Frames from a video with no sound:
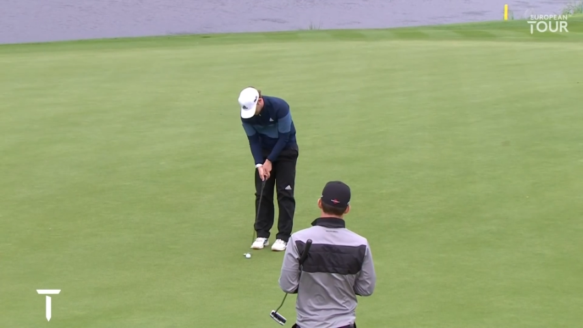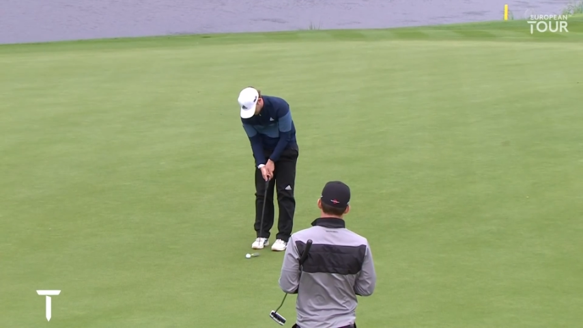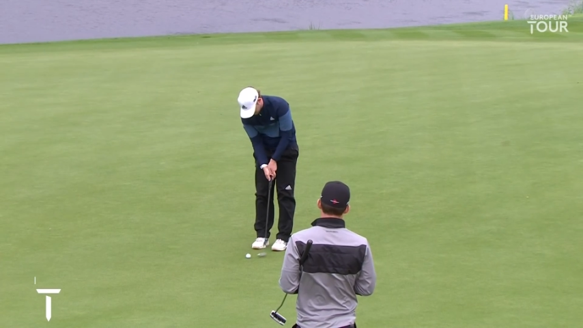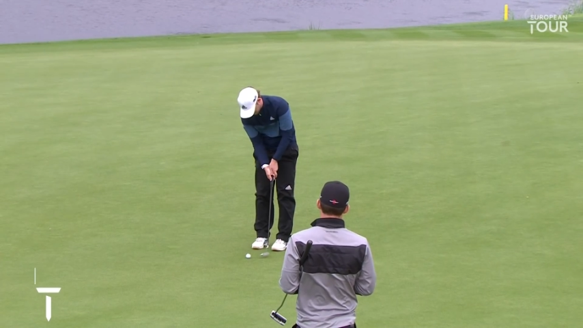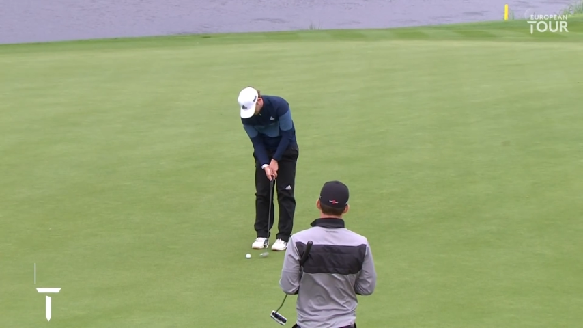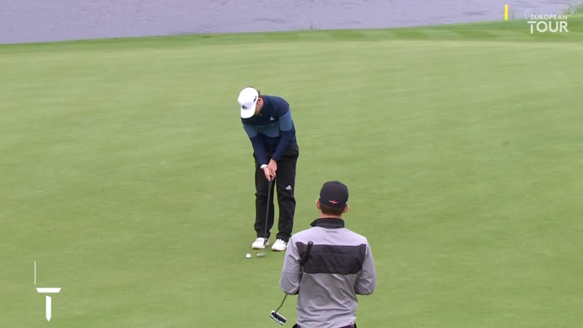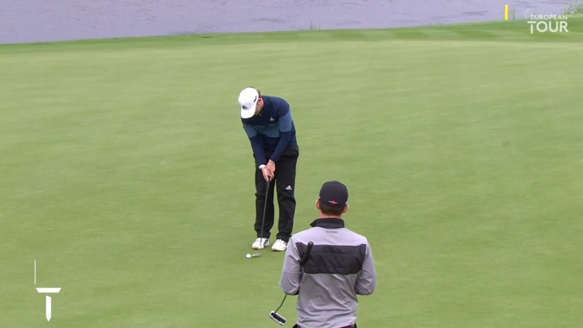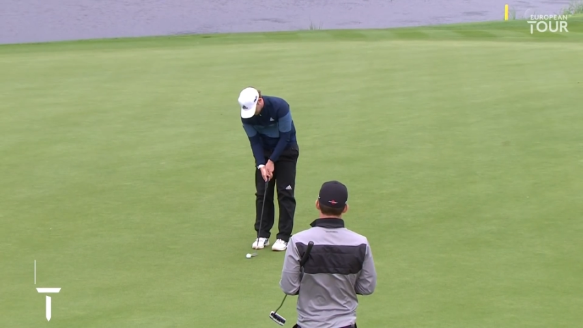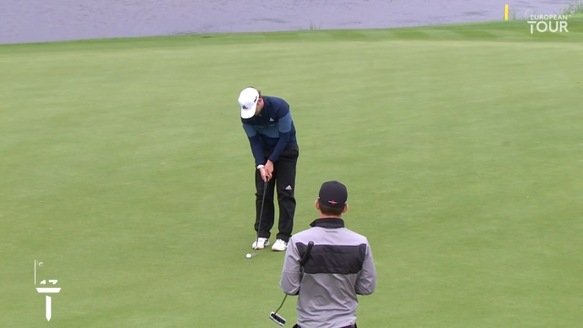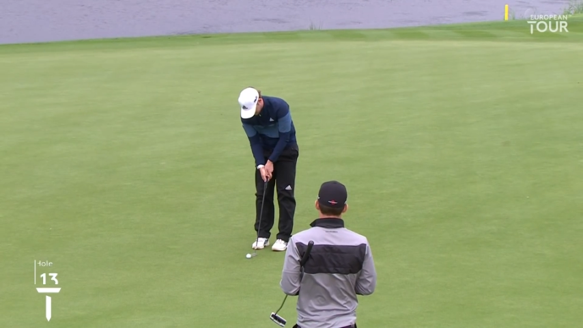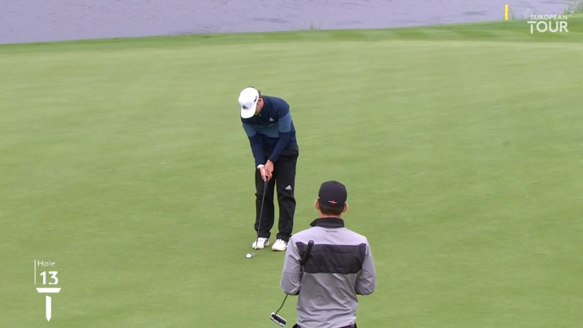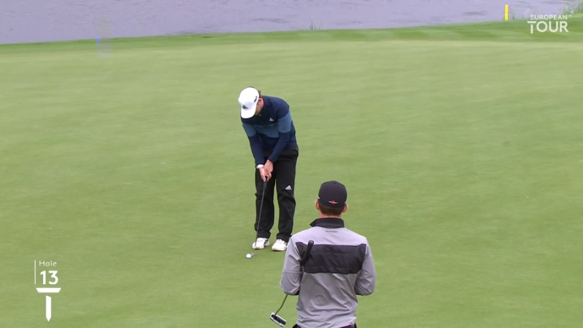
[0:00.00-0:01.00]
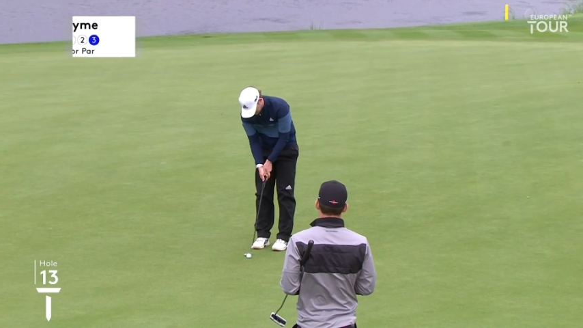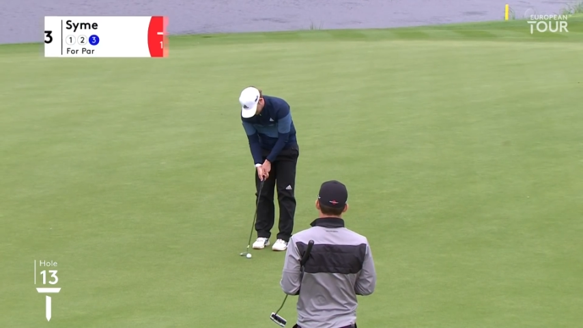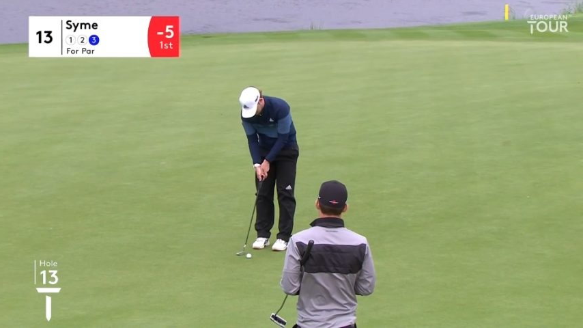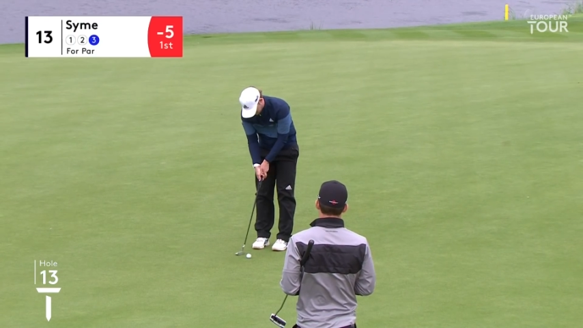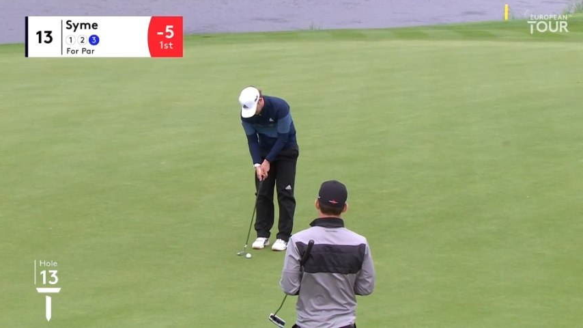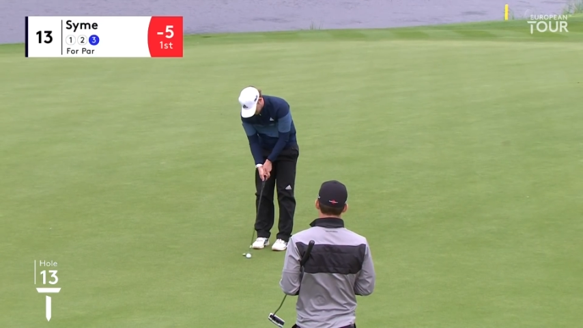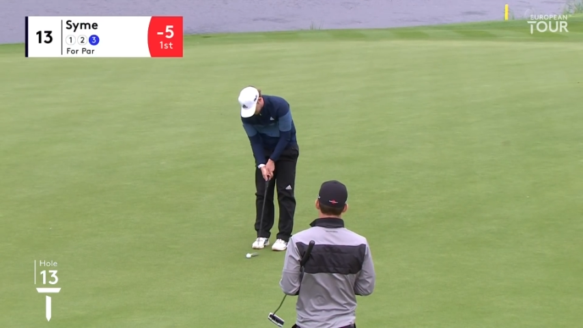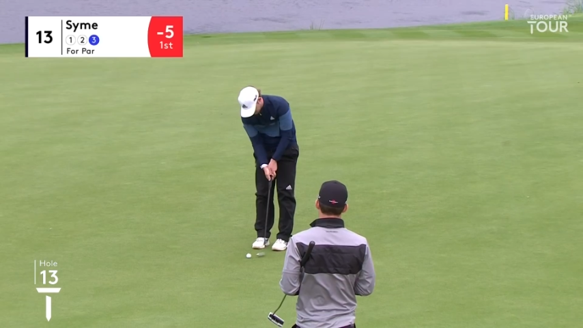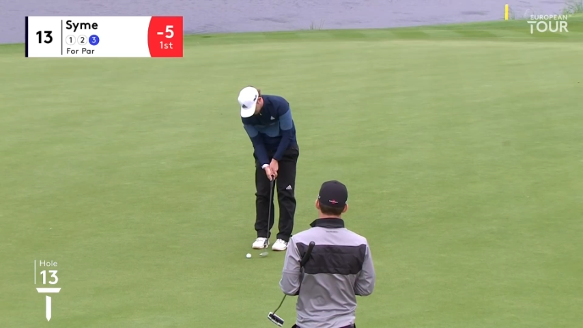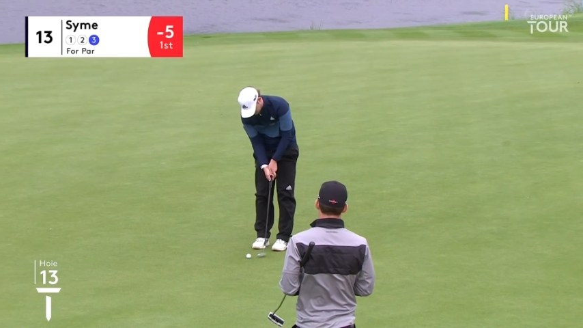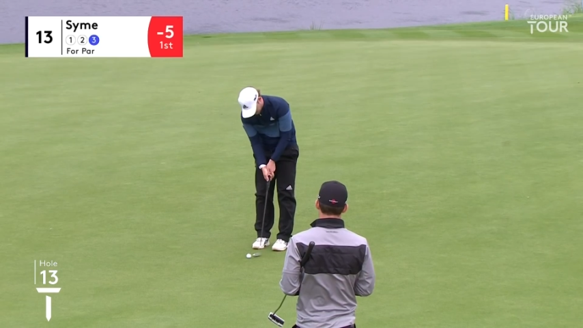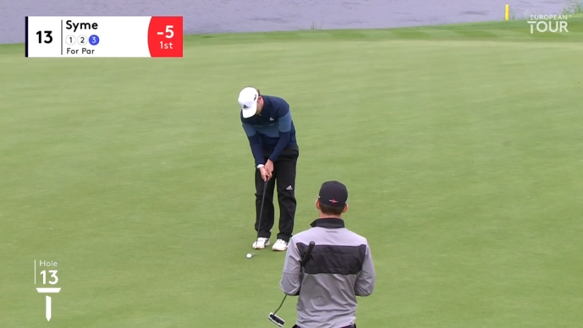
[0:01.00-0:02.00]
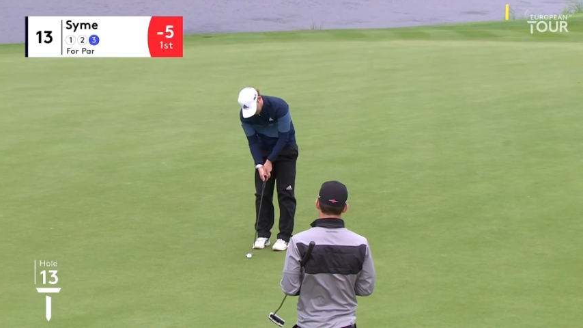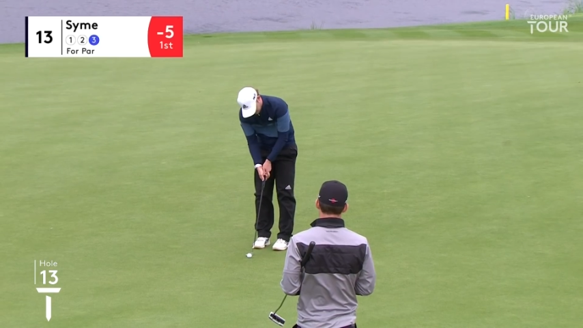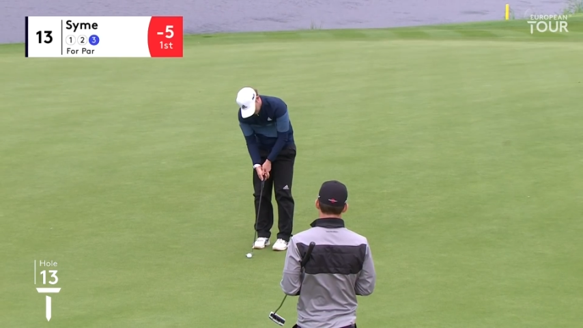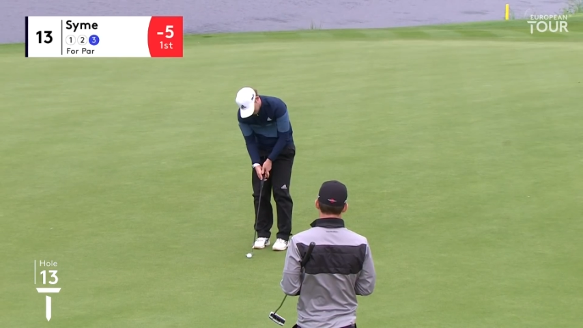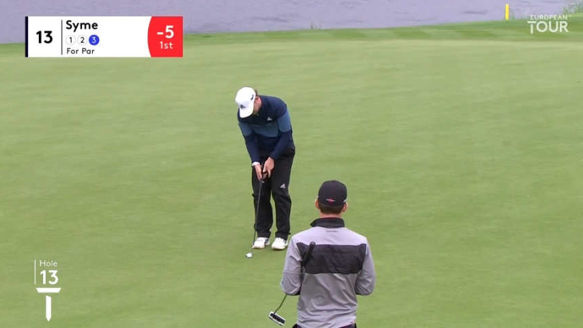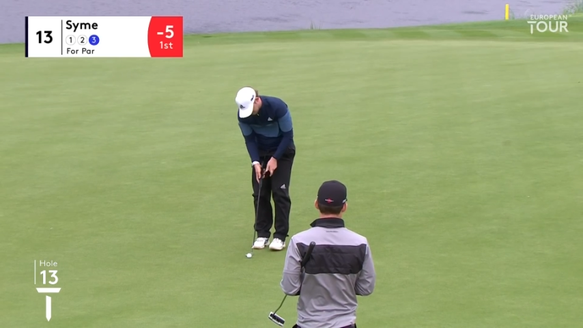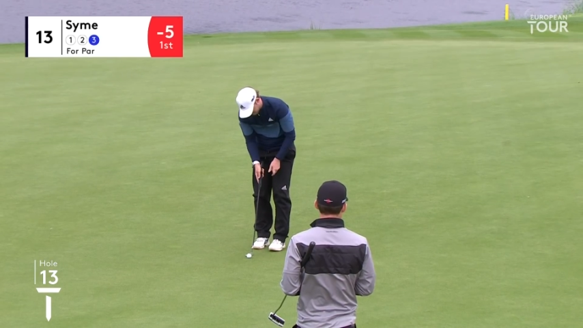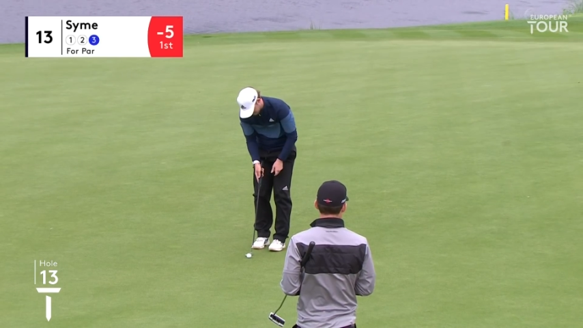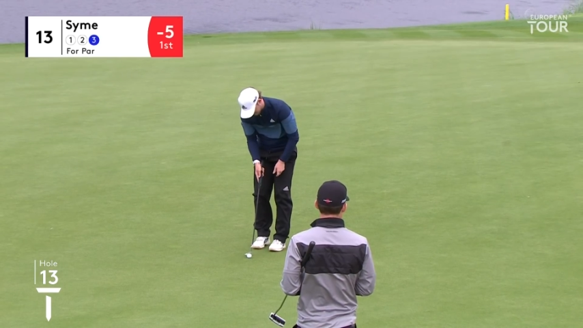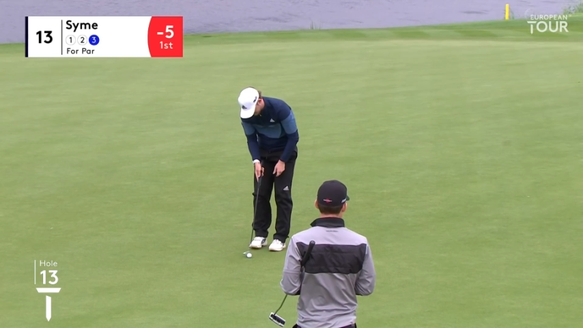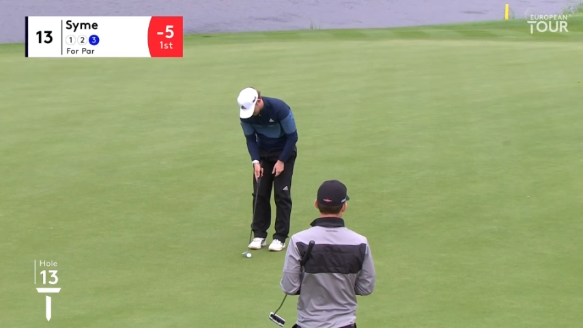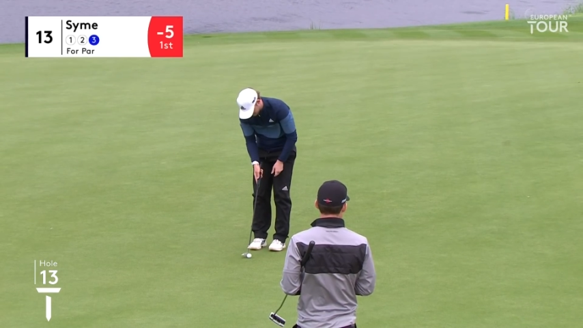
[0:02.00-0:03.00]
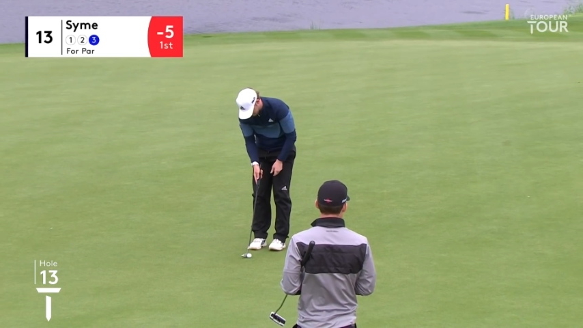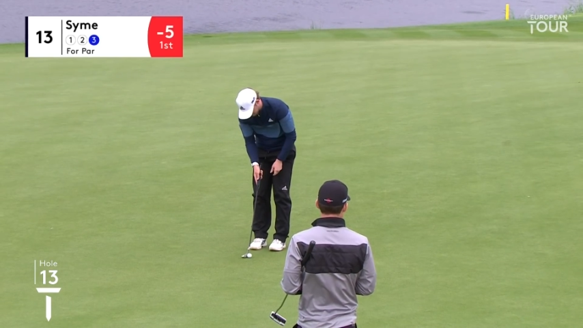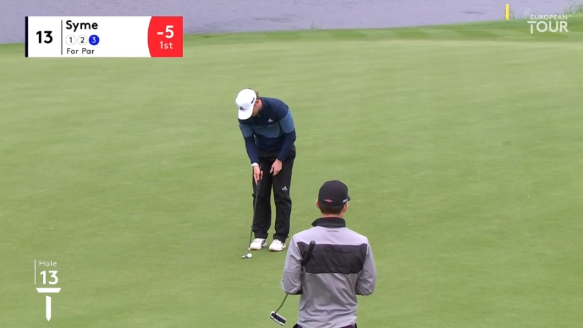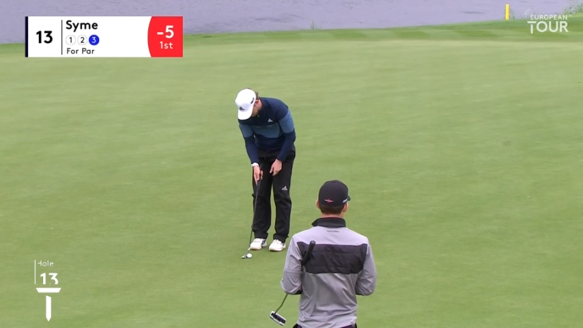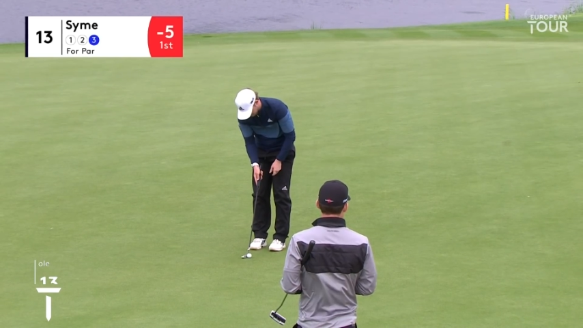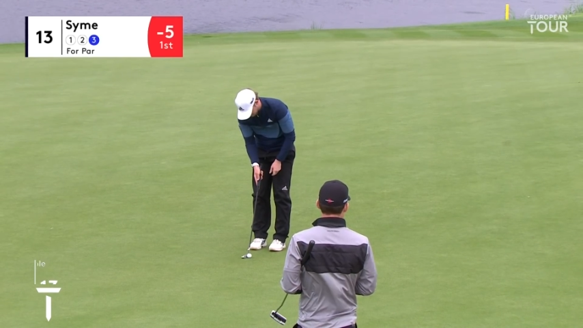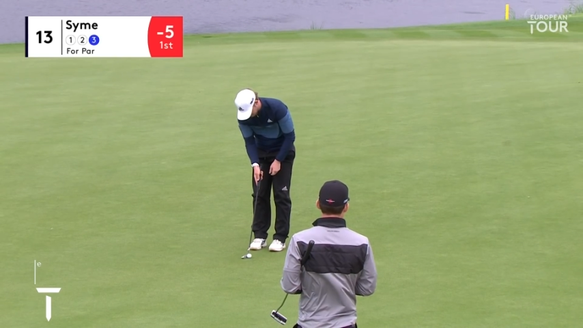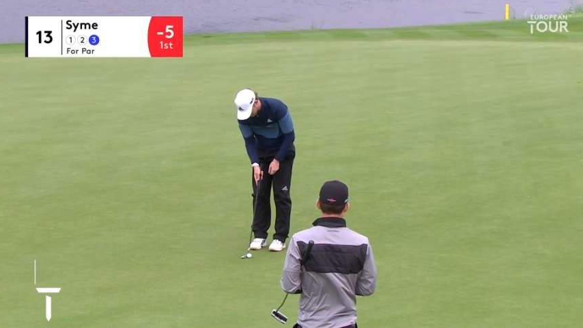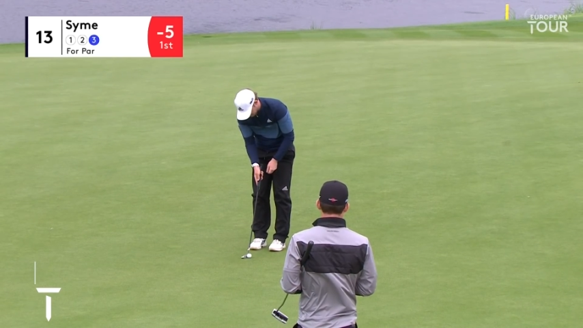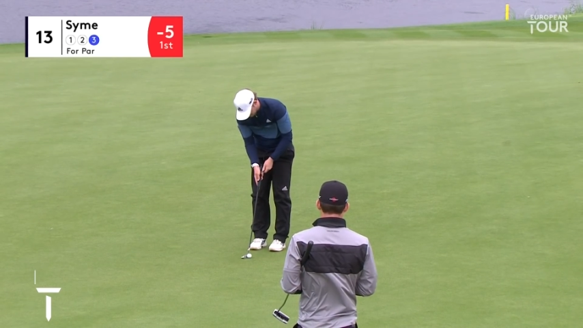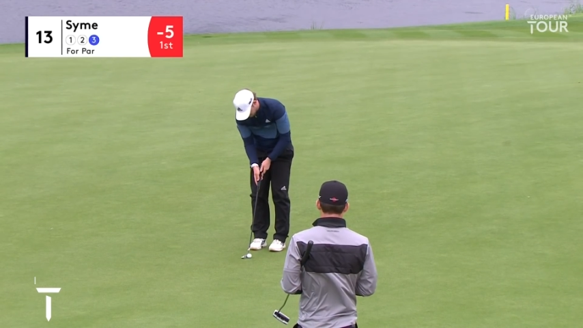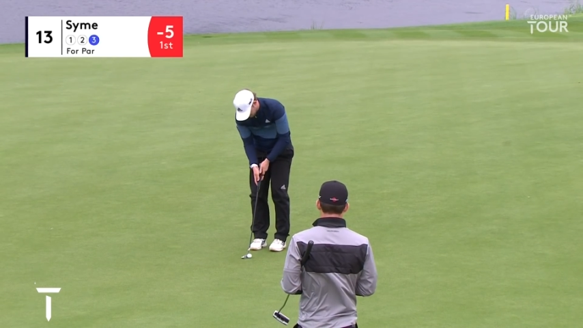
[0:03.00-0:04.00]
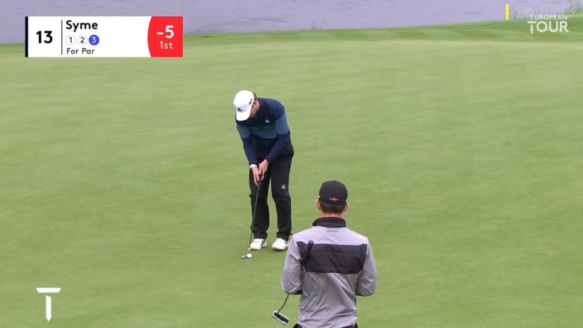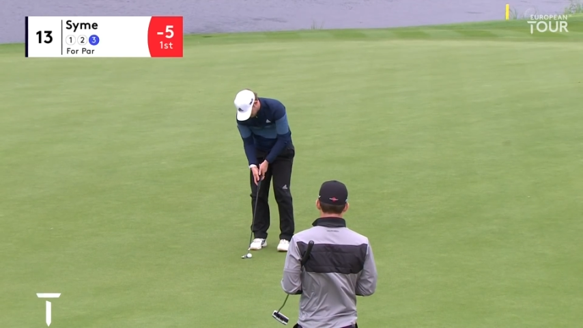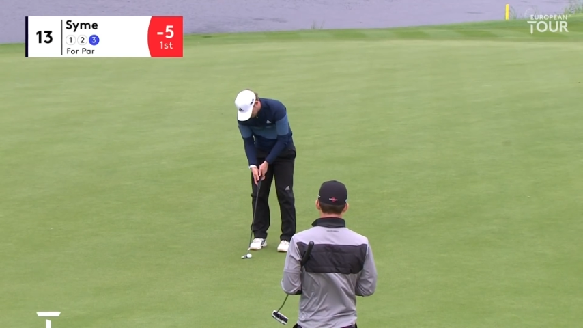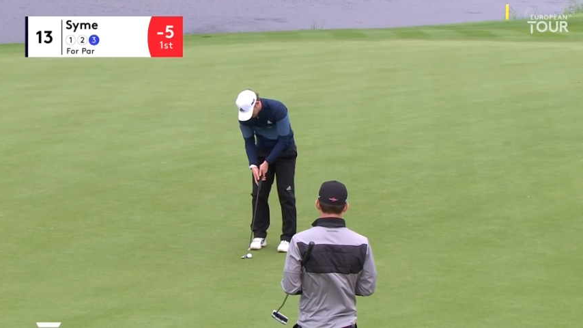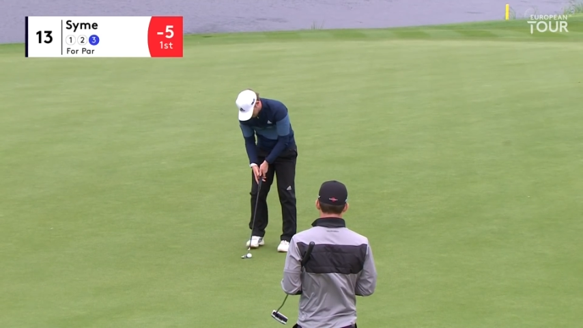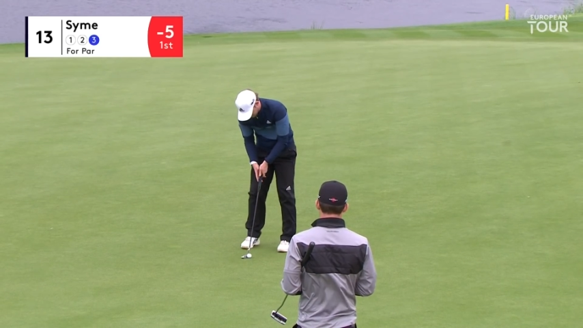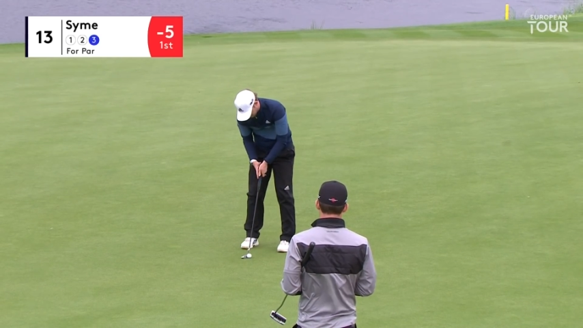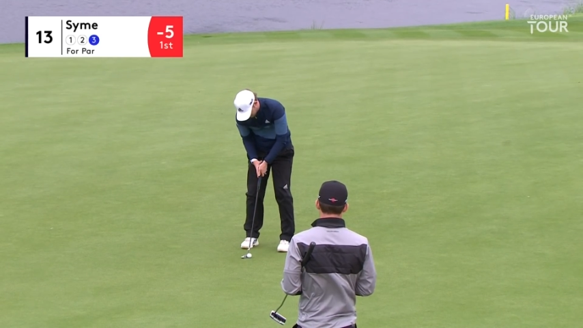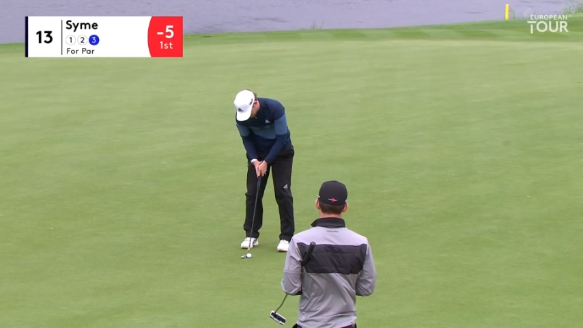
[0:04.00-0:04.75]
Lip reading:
[unreadable: no face in view]